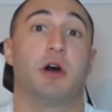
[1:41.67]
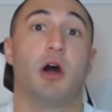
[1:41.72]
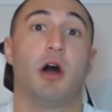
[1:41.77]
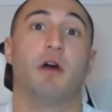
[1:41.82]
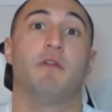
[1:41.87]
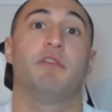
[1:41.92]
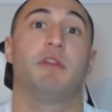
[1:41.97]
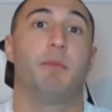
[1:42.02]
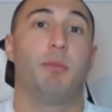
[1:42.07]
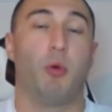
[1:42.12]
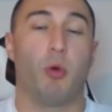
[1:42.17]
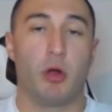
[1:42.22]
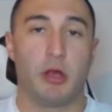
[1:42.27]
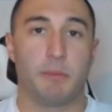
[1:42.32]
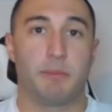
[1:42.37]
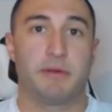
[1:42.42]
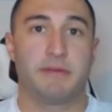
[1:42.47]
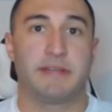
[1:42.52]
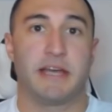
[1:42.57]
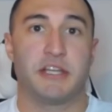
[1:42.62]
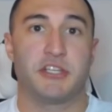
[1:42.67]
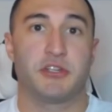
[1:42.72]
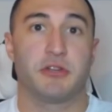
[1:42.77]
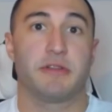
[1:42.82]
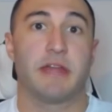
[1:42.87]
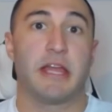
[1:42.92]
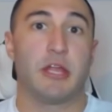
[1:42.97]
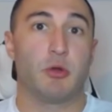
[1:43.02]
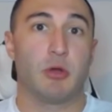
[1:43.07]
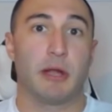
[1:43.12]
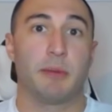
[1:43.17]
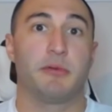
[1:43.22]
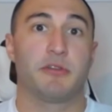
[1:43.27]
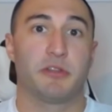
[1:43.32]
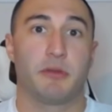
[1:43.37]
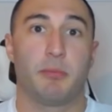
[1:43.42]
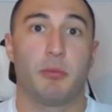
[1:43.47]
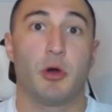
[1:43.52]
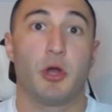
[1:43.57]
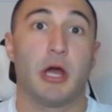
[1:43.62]
of the point potential that you're able
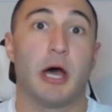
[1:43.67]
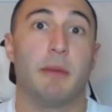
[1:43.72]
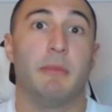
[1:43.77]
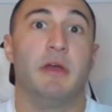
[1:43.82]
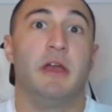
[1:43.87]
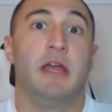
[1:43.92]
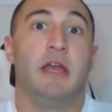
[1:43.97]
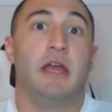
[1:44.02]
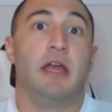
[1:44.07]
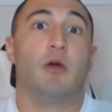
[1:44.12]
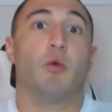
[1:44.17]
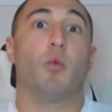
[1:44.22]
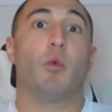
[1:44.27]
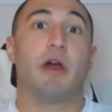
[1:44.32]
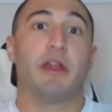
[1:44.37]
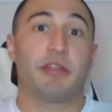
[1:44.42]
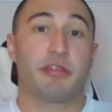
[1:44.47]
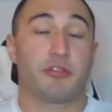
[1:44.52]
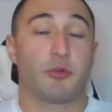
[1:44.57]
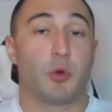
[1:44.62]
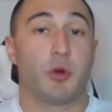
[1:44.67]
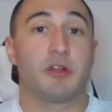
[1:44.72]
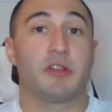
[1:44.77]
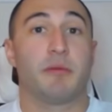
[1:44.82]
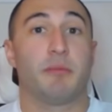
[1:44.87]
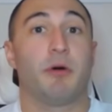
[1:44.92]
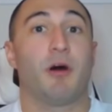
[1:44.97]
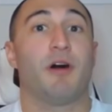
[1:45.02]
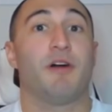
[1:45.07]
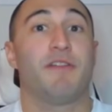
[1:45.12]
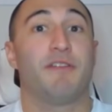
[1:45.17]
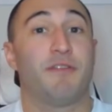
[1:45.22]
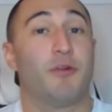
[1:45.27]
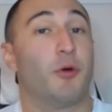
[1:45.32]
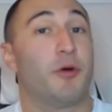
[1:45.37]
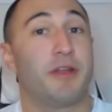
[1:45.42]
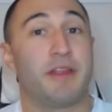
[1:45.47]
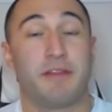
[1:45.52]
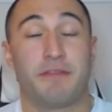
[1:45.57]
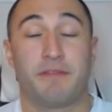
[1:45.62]
to put up. When throwing the ball
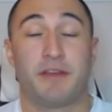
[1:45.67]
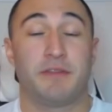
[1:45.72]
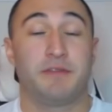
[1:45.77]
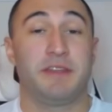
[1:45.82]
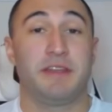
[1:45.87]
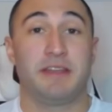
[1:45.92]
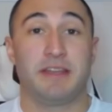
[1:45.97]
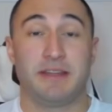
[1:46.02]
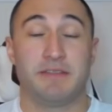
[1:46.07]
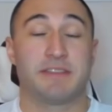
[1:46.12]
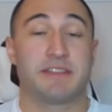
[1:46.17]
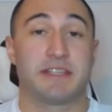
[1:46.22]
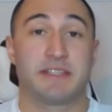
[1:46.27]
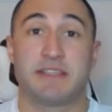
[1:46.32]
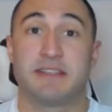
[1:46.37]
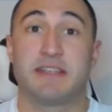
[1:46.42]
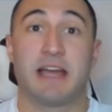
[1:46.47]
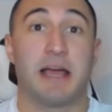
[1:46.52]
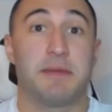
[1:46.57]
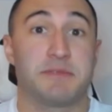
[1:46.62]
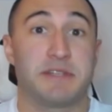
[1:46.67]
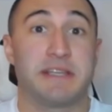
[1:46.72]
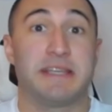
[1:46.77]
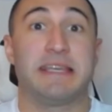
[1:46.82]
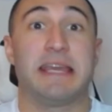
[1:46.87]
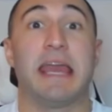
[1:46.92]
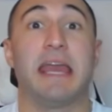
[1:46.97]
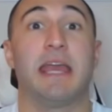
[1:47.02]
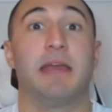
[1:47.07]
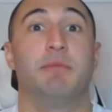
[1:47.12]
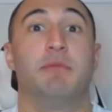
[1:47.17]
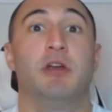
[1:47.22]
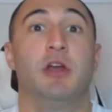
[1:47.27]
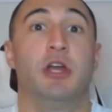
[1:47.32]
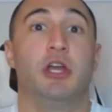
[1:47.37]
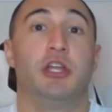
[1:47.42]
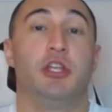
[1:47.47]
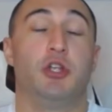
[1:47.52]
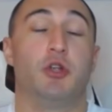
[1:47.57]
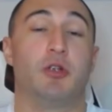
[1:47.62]
40 to 50 to even 60 times a game,
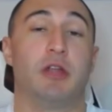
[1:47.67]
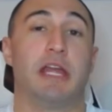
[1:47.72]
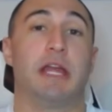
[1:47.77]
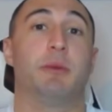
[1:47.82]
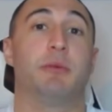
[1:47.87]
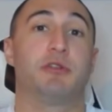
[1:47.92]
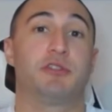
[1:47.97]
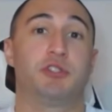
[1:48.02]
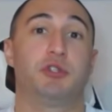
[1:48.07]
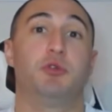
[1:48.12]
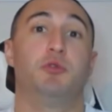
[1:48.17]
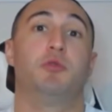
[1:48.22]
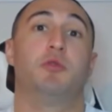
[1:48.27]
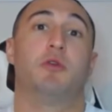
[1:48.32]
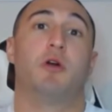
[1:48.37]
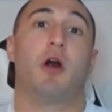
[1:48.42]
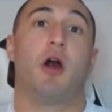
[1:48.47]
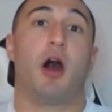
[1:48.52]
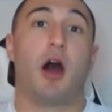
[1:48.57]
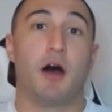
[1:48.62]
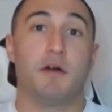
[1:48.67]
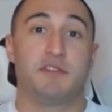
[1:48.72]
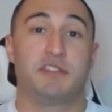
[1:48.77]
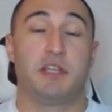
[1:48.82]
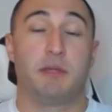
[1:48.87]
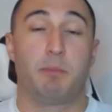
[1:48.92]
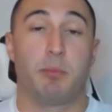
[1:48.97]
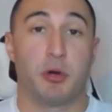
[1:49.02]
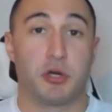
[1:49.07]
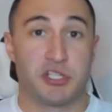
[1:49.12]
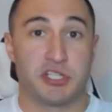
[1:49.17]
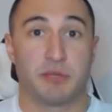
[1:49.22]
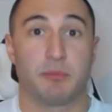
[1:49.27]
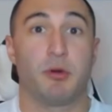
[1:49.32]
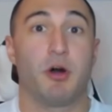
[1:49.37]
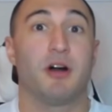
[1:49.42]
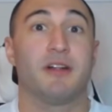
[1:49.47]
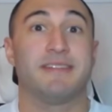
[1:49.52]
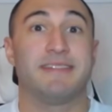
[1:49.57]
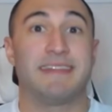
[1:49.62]
you're able to obviously push the
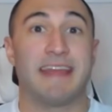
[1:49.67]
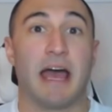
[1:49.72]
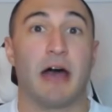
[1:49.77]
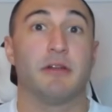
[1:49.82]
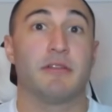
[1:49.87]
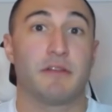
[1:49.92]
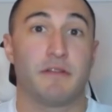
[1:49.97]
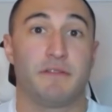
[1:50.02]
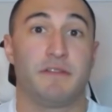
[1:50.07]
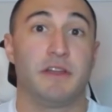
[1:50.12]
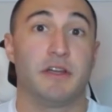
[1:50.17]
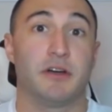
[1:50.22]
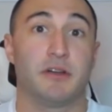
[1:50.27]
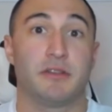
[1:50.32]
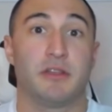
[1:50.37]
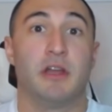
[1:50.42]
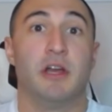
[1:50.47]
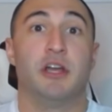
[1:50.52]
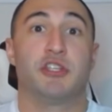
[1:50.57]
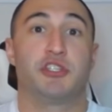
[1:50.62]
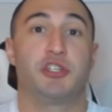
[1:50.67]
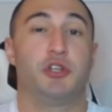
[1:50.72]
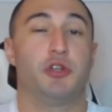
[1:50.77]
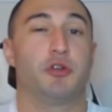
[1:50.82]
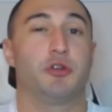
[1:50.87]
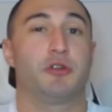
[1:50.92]
ball down the field. So you're